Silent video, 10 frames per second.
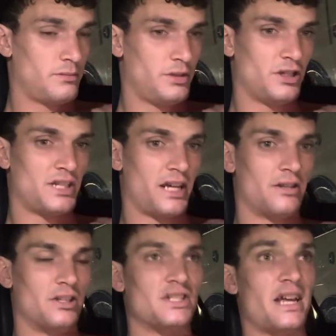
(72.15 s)
because
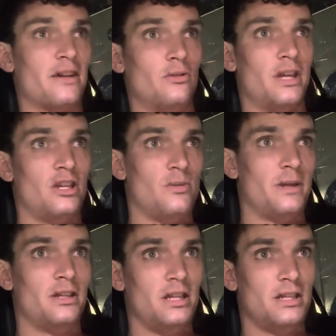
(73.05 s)
like the cycle that
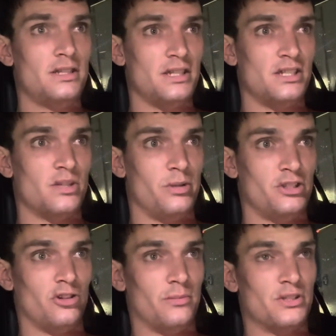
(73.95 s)
humanity is the
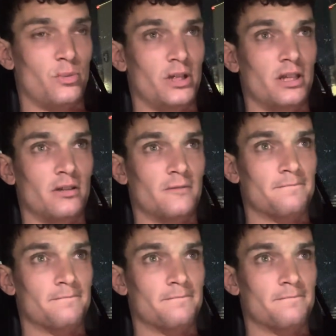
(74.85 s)
pendulum swinging.